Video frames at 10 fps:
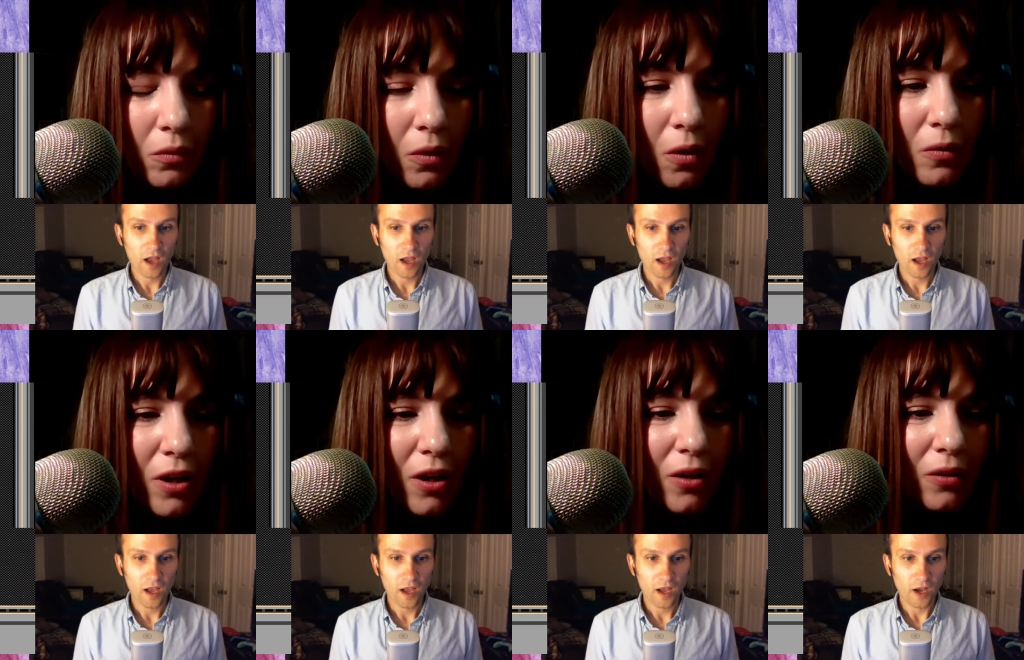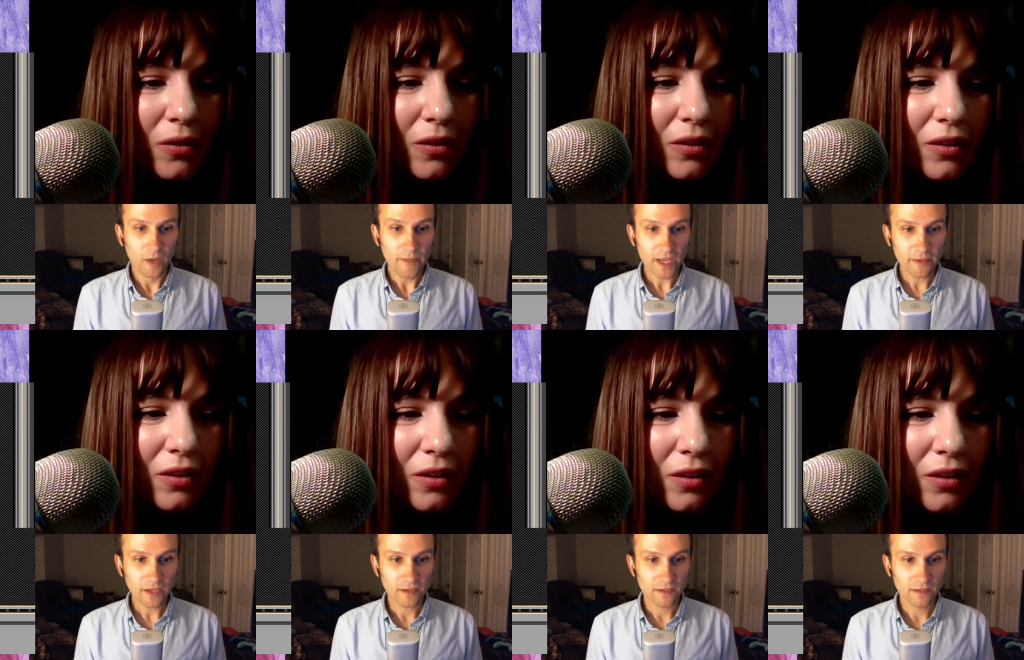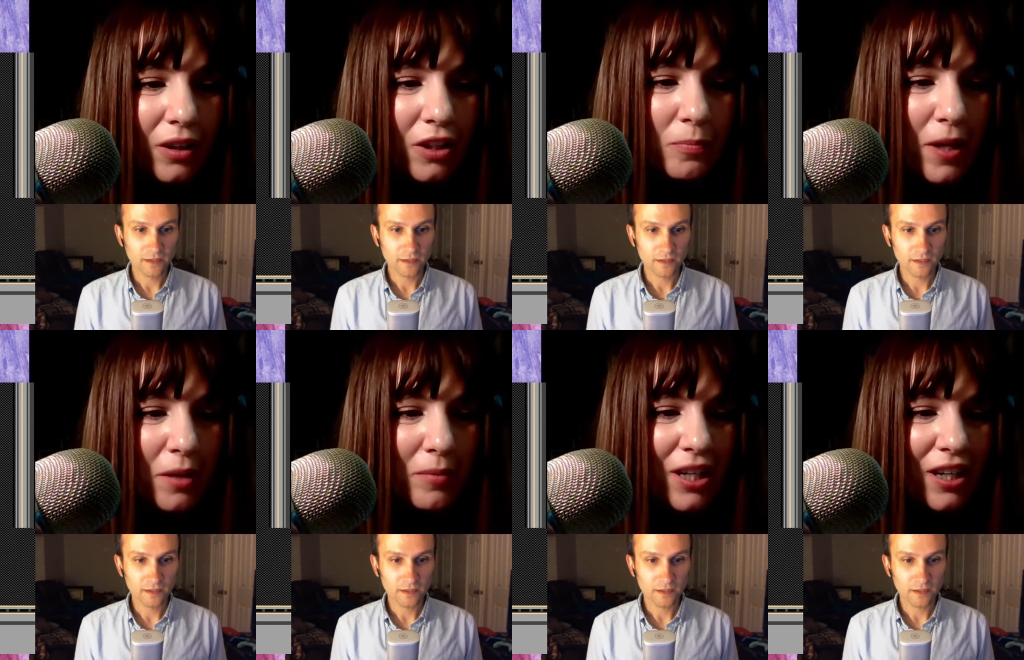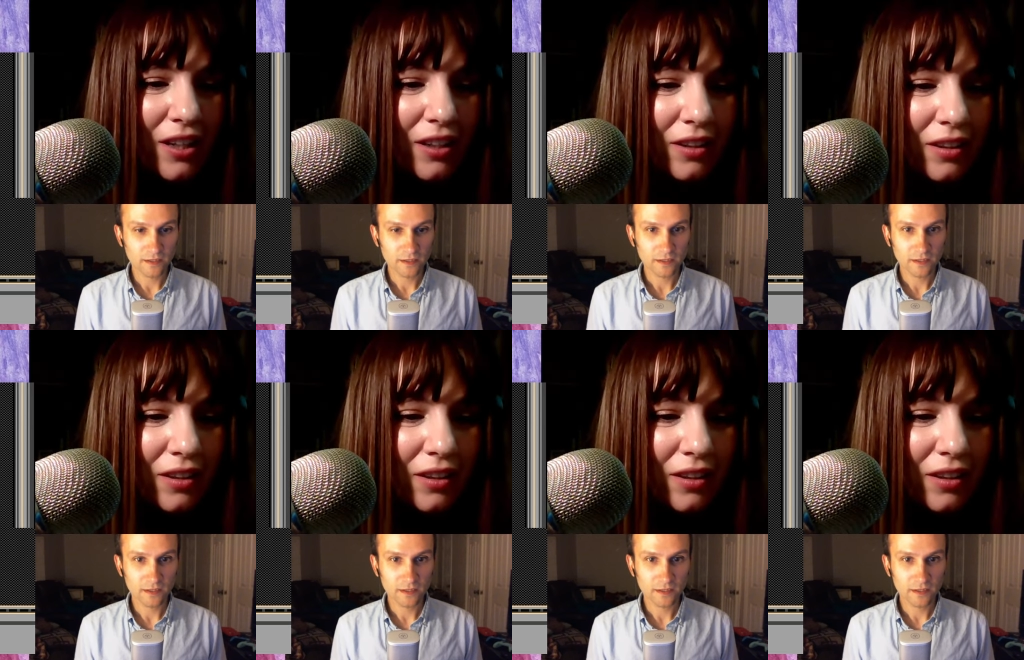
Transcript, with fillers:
Speaker 1: oh no! Mega Man. It's Mega Man.